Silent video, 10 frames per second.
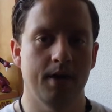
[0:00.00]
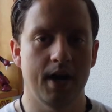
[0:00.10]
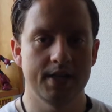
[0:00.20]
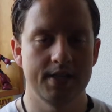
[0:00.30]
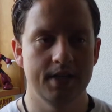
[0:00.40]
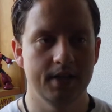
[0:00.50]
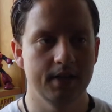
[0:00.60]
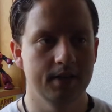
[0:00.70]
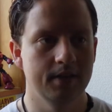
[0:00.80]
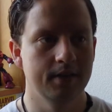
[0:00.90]
but
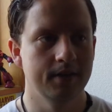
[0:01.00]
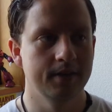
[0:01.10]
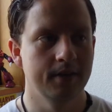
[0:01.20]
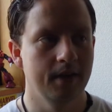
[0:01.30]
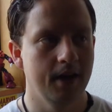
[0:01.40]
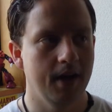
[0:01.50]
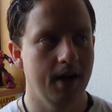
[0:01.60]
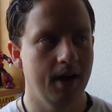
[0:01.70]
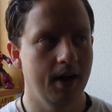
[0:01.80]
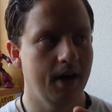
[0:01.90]

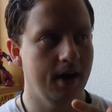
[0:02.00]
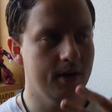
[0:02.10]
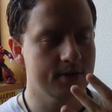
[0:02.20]
I